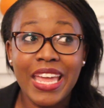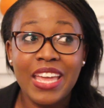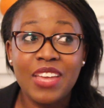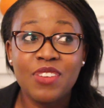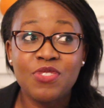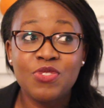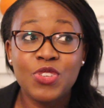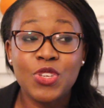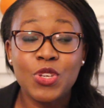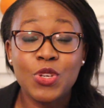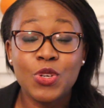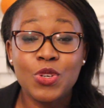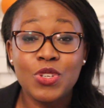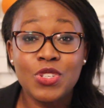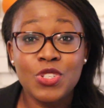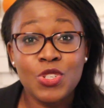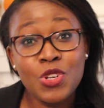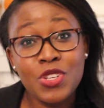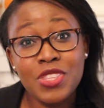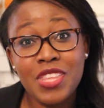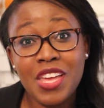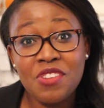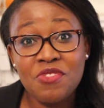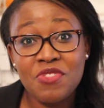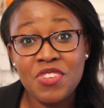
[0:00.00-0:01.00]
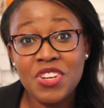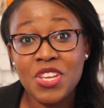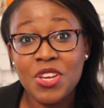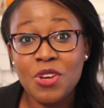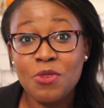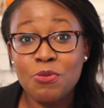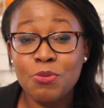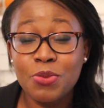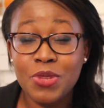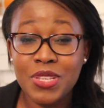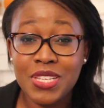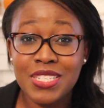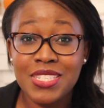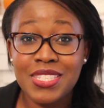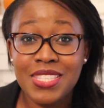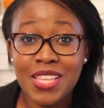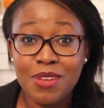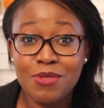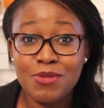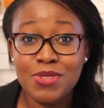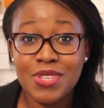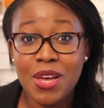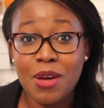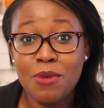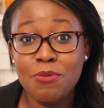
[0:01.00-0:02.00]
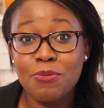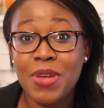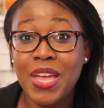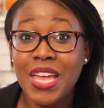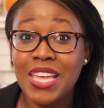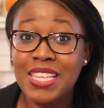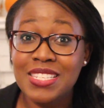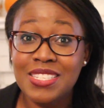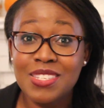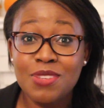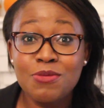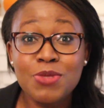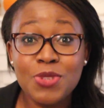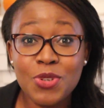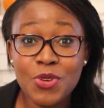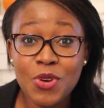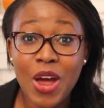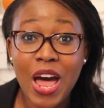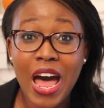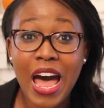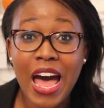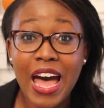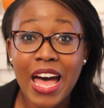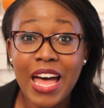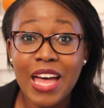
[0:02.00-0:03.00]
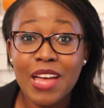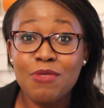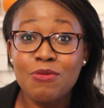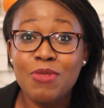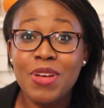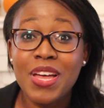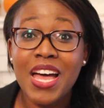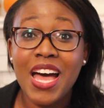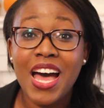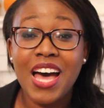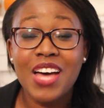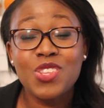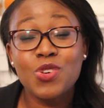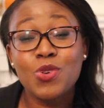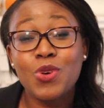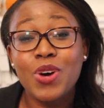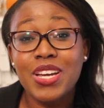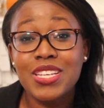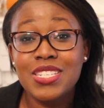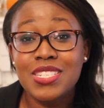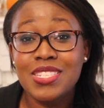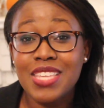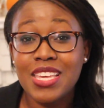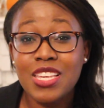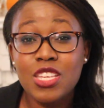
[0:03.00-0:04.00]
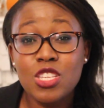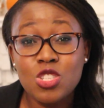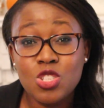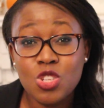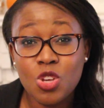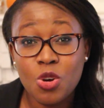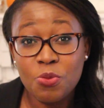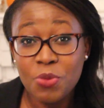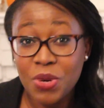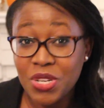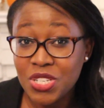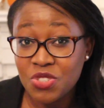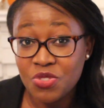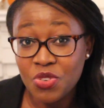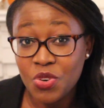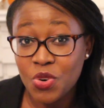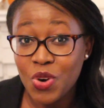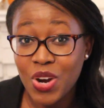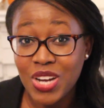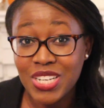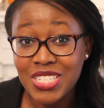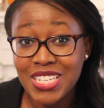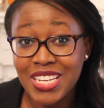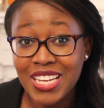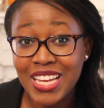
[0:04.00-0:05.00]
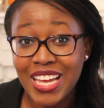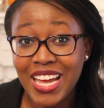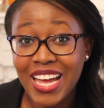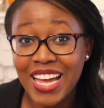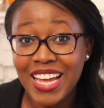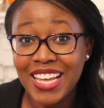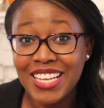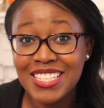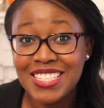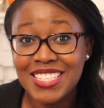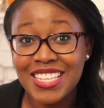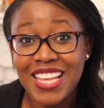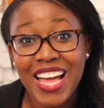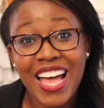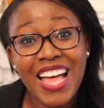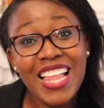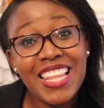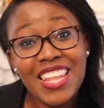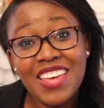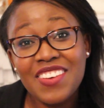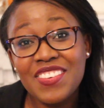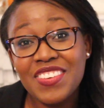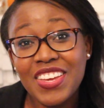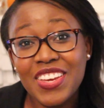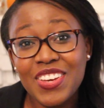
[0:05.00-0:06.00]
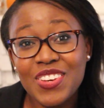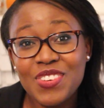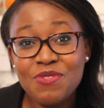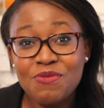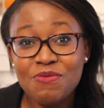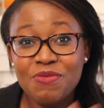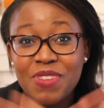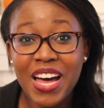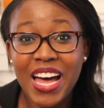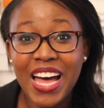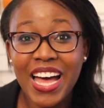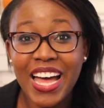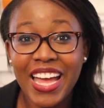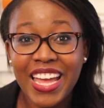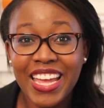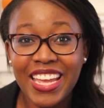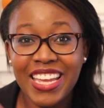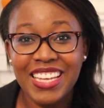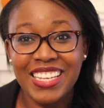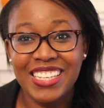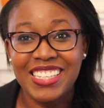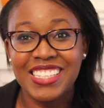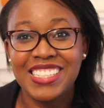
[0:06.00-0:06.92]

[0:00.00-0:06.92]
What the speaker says: if you enjoyed that video, please thumbs up and subscribe. Otherwise, thank you so much for watching, guys. I love you. Bye.